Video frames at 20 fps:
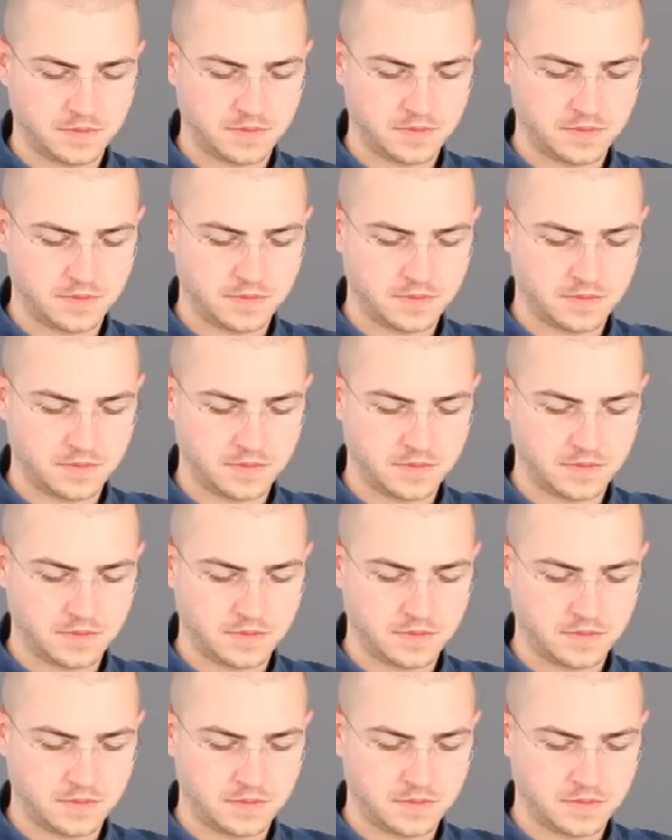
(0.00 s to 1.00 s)

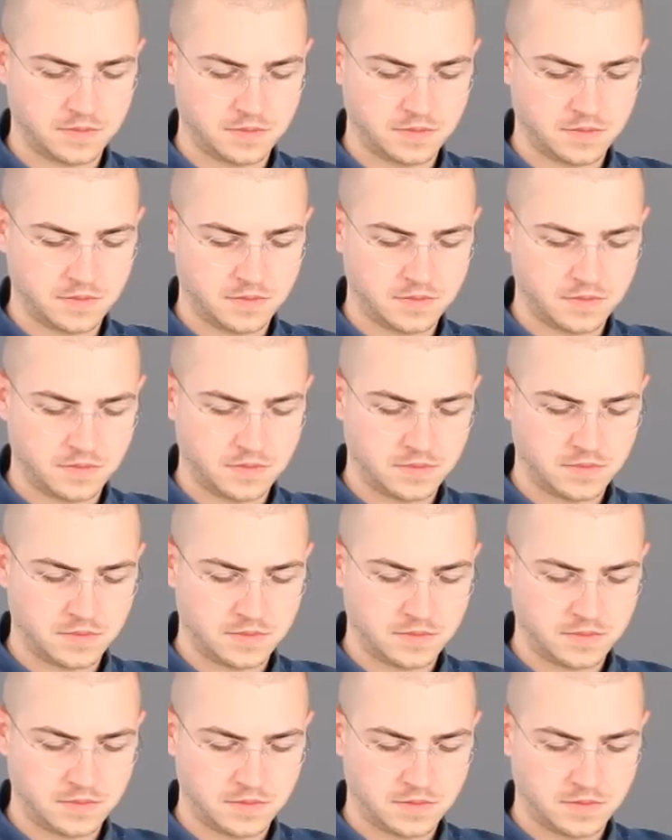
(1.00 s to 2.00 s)

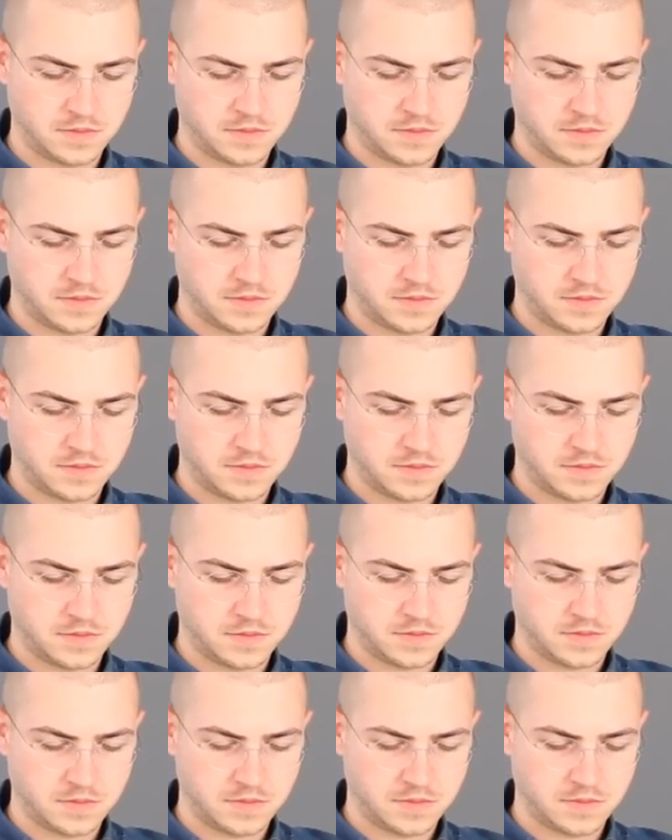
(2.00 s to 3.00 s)
Nothing is said.